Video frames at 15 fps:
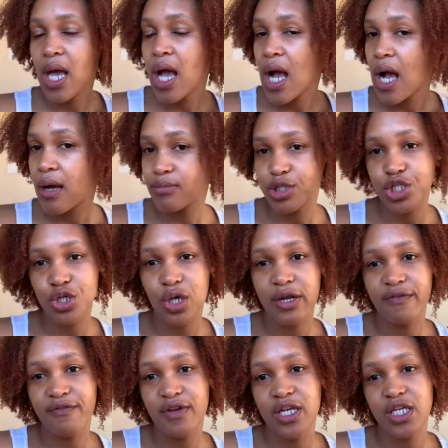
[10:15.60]
I'm just gonna
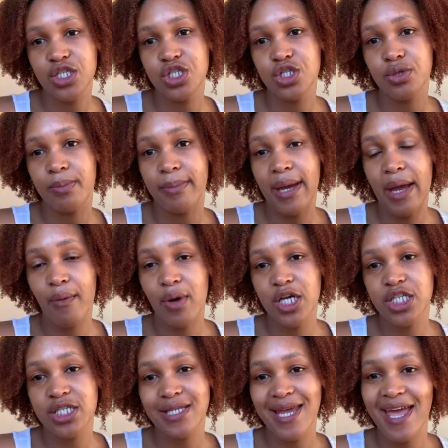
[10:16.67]
finish my
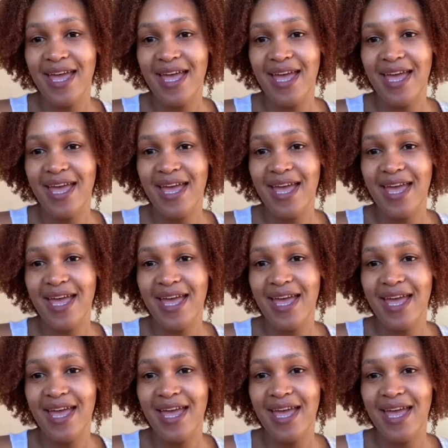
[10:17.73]
wash day.